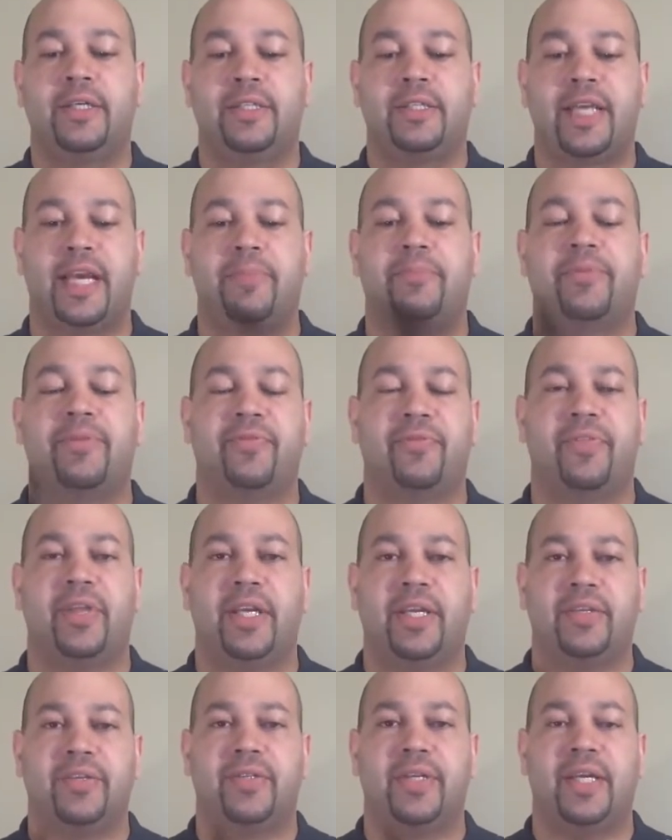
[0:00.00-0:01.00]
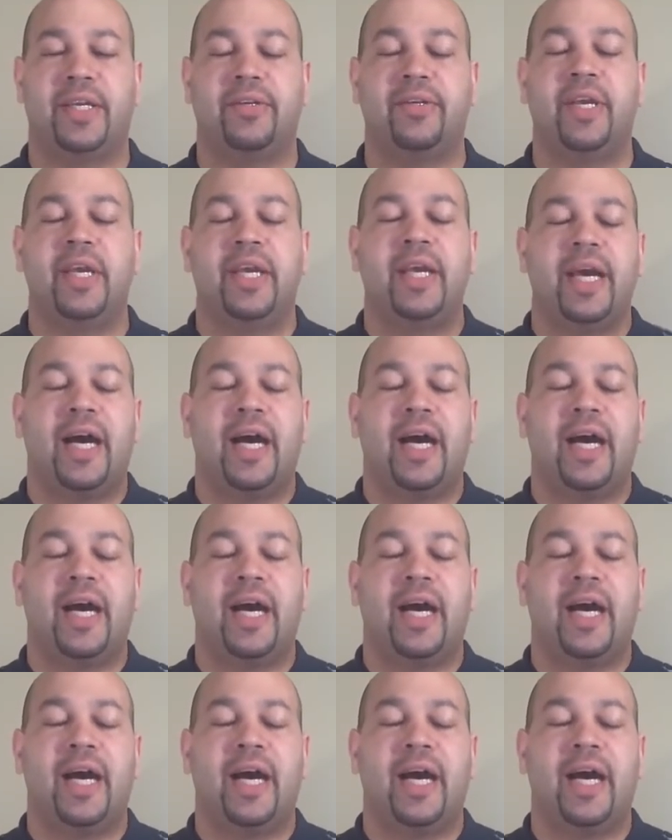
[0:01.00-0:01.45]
types of things. And